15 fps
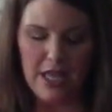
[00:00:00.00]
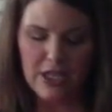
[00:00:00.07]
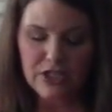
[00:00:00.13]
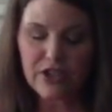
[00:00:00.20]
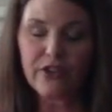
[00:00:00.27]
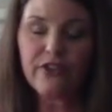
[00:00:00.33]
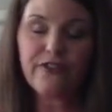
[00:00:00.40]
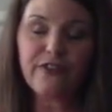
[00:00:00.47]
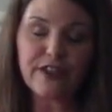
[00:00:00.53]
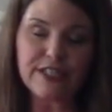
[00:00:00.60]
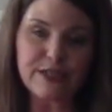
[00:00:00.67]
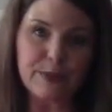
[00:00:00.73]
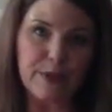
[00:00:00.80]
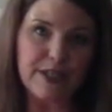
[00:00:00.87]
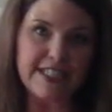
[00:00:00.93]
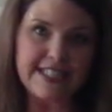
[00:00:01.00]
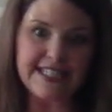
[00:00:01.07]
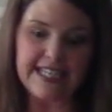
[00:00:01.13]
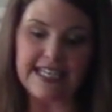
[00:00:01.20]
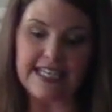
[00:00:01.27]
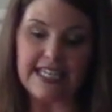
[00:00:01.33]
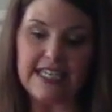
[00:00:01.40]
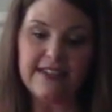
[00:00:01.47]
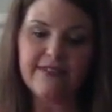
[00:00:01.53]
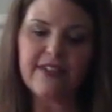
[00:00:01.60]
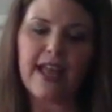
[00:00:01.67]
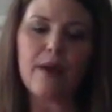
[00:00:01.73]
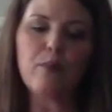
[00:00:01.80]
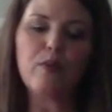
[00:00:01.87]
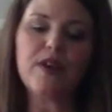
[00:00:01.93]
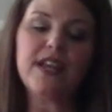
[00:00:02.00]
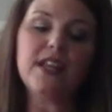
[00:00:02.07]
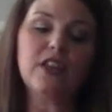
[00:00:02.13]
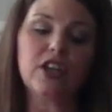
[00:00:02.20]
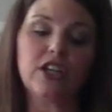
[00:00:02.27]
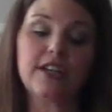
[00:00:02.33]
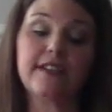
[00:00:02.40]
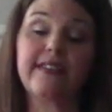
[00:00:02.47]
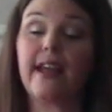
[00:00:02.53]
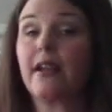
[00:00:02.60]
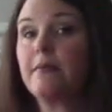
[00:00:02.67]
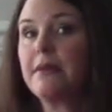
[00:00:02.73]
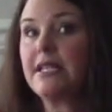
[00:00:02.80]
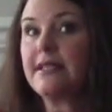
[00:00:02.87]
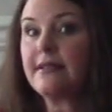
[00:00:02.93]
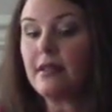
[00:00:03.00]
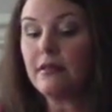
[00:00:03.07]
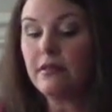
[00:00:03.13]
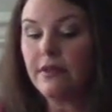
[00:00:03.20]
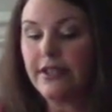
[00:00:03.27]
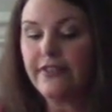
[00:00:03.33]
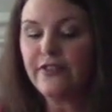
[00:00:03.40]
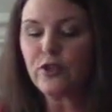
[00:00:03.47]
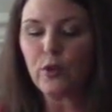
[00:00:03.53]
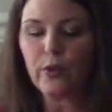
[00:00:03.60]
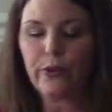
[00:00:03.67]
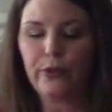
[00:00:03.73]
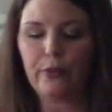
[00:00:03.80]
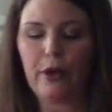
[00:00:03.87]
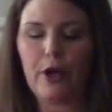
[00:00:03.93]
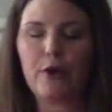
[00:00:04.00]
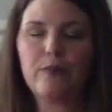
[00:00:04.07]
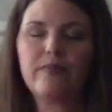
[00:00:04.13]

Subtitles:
So the first word is heave, and we learned that it means to lift or throw.